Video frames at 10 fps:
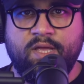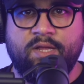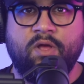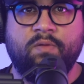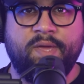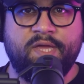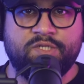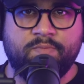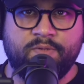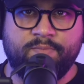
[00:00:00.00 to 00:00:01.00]
and on-page
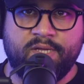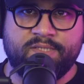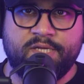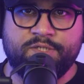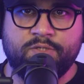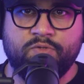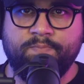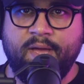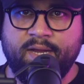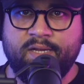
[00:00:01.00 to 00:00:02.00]
optimization to
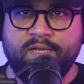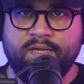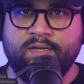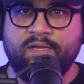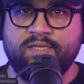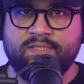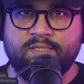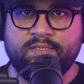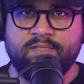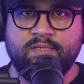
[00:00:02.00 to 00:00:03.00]
backlink
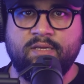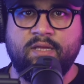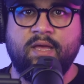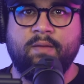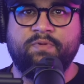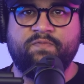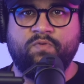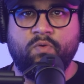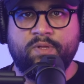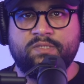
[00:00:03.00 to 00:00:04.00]
analysis and
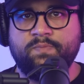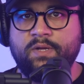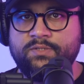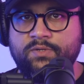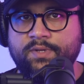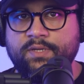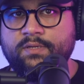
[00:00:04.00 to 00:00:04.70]
performance monitoring.